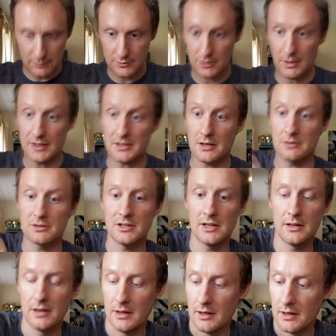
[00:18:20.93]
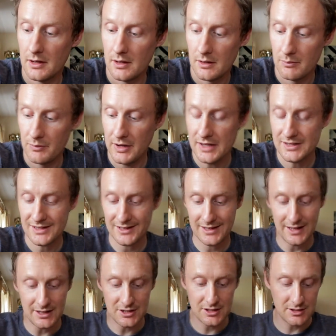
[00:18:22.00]
So as I was saying,
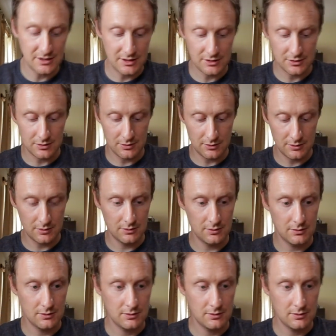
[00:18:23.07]
basically I just need to